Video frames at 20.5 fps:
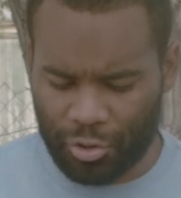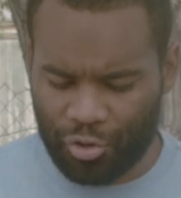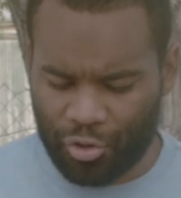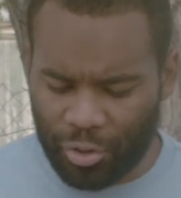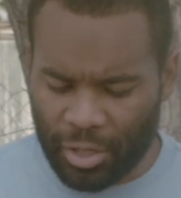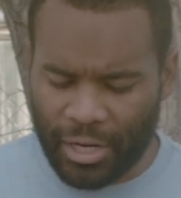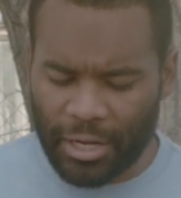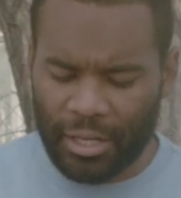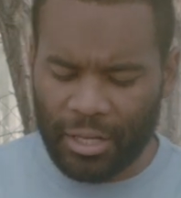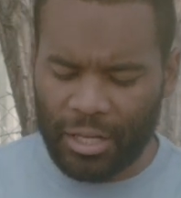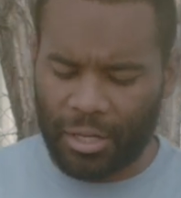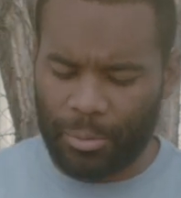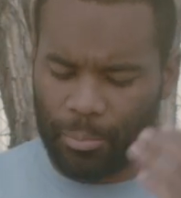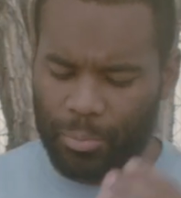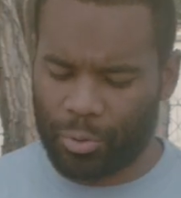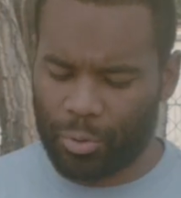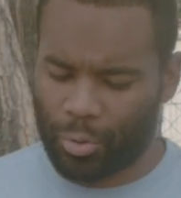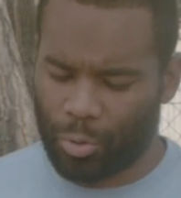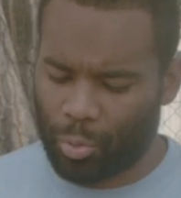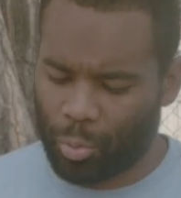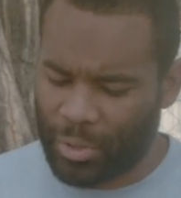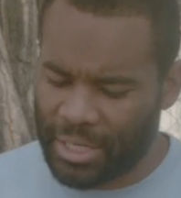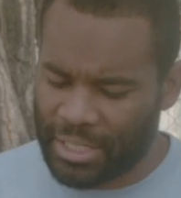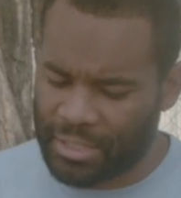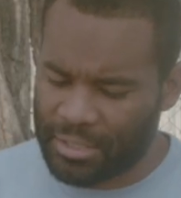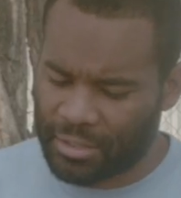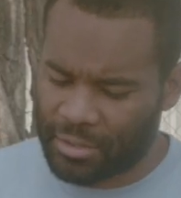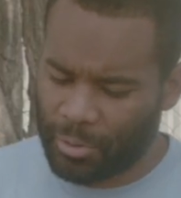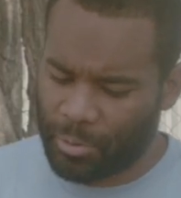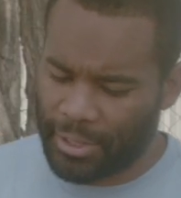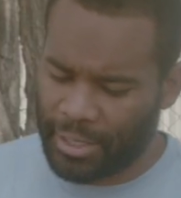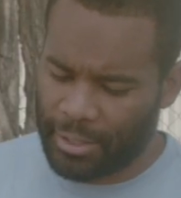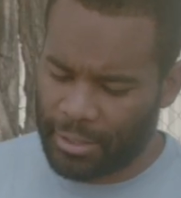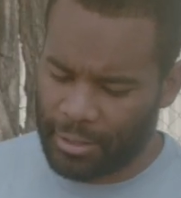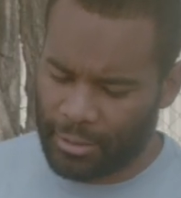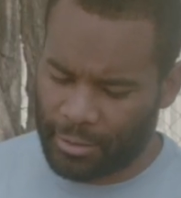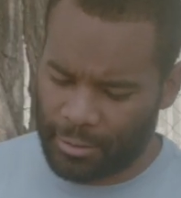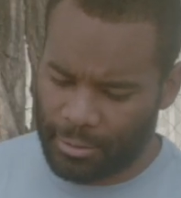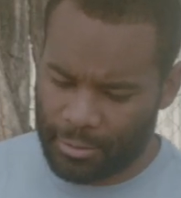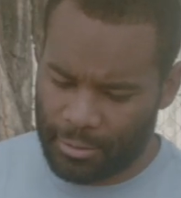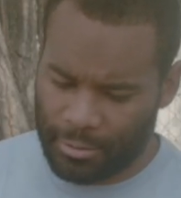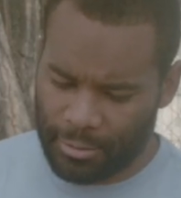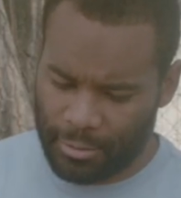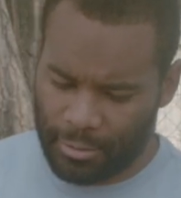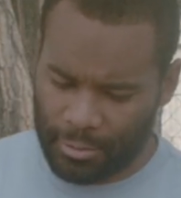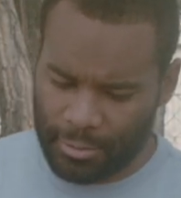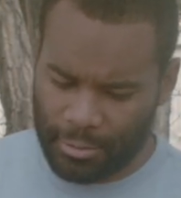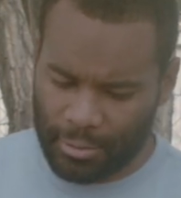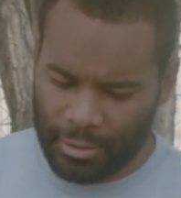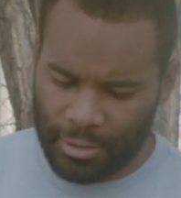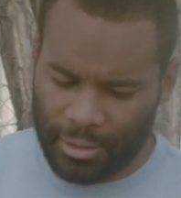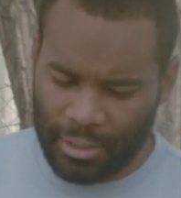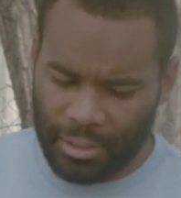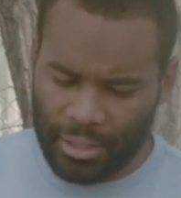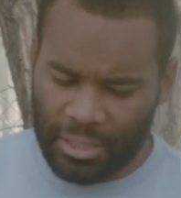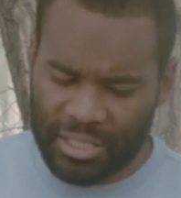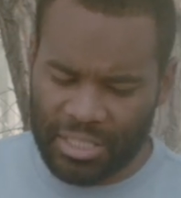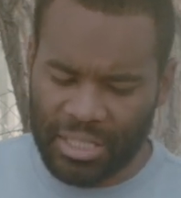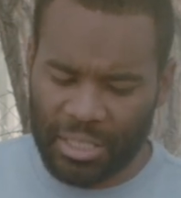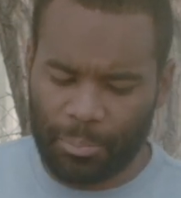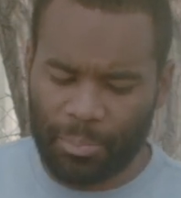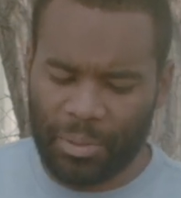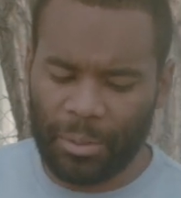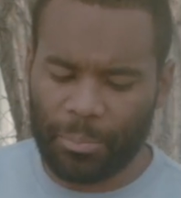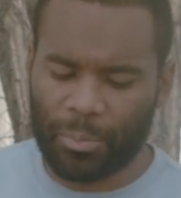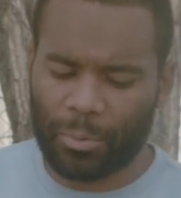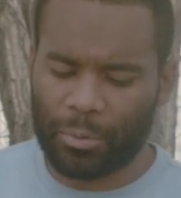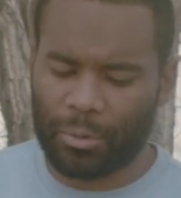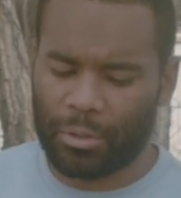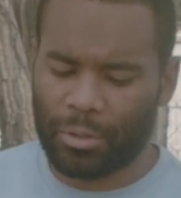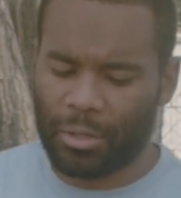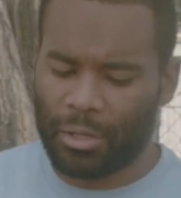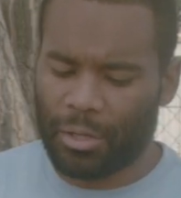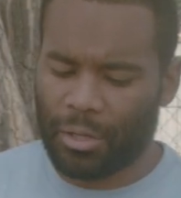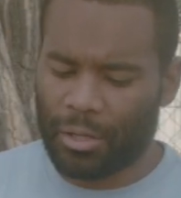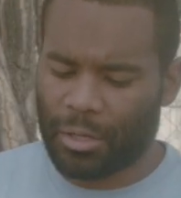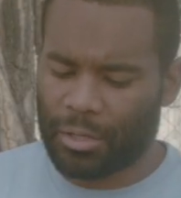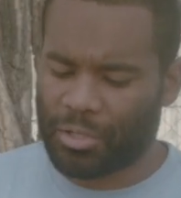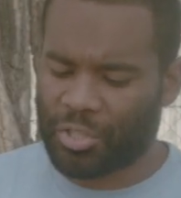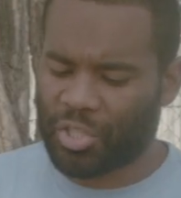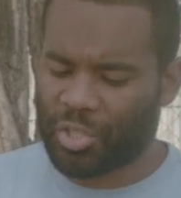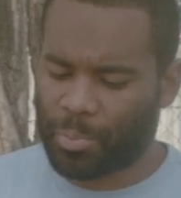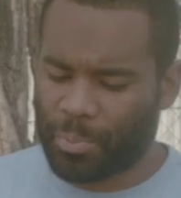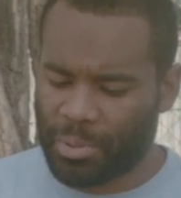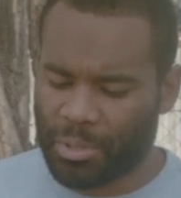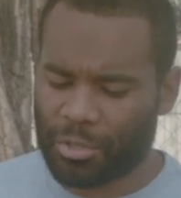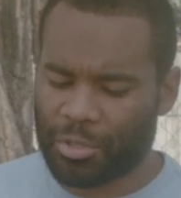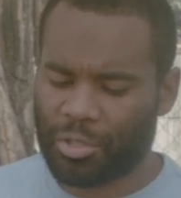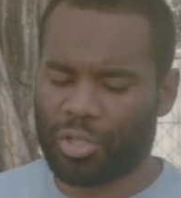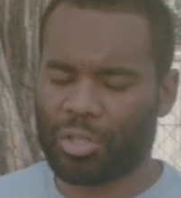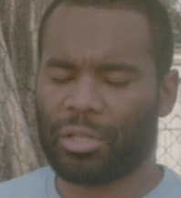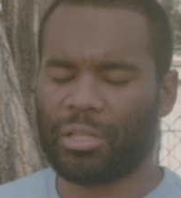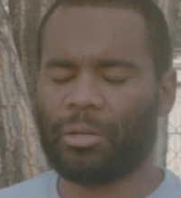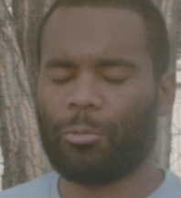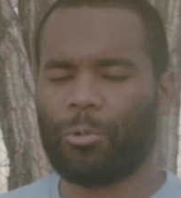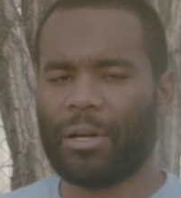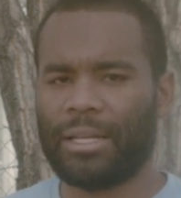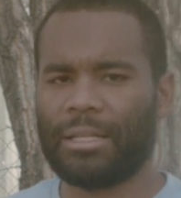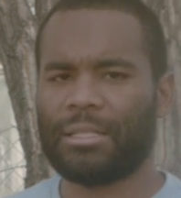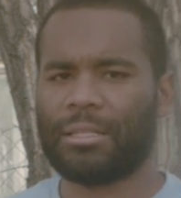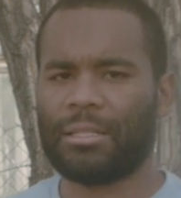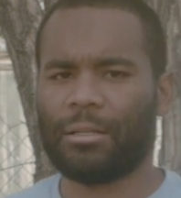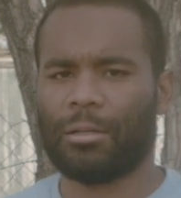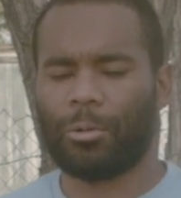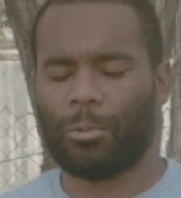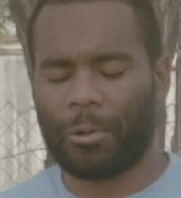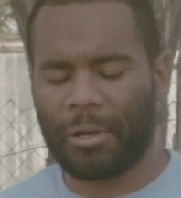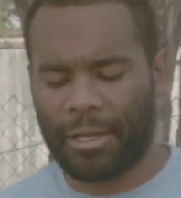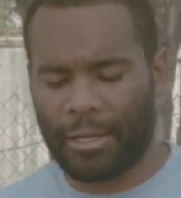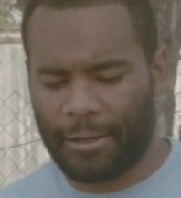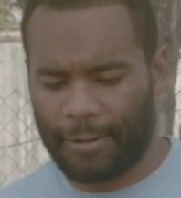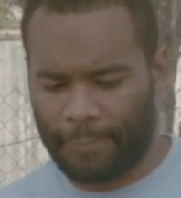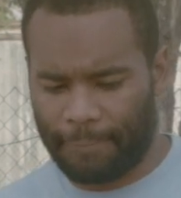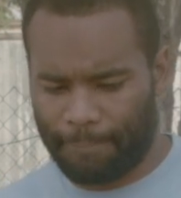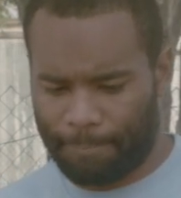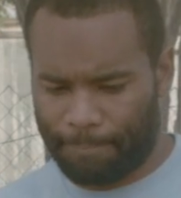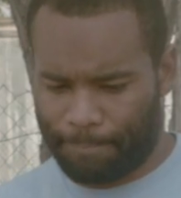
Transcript: dry up, or waste away. You see, people are spiritually wasting away.